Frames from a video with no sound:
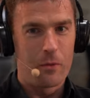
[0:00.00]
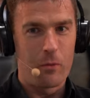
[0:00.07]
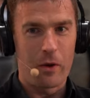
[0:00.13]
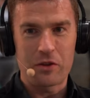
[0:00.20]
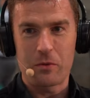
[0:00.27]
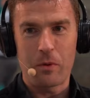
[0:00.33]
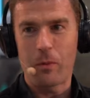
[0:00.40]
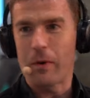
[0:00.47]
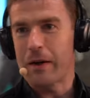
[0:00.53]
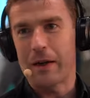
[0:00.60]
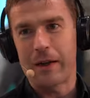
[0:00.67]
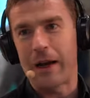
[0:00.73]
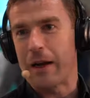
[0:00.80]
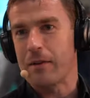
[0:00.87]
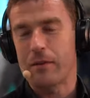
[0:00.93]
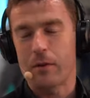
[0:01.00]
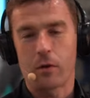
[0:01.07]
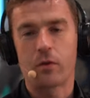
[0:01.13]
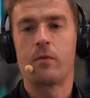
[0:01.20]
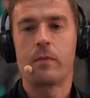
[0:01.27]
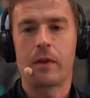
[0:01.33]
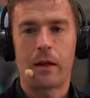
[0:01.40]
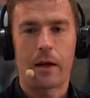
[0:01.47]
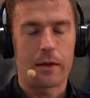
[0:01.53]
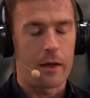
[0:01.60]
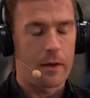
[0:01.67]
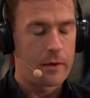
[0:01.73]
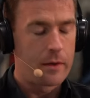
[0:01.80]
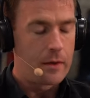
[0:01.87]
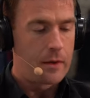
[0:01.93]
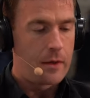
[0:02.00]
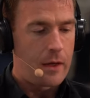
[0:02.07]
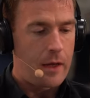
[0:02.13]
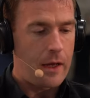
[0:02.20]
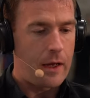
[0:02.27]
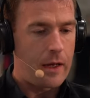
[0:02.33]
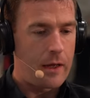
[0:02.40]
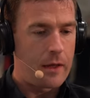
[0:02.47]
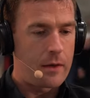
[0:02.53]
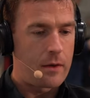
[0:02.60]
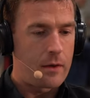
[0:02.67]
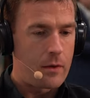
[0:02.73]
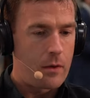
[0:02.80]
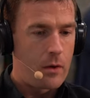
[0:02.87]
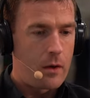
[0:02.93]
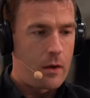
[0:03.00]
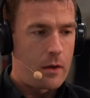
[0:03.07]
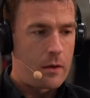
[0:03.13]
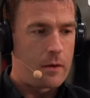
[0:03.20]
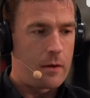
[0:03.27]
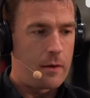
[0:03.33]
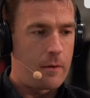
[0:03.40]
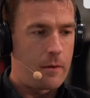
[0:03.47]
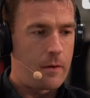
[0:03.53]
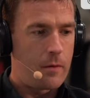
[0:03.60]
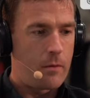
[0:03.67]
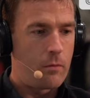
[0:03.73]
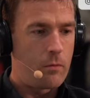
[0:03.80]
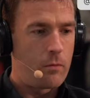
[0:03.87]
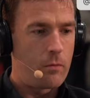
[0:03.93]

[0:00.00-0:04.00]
What should we work on next? Or something like that. And the,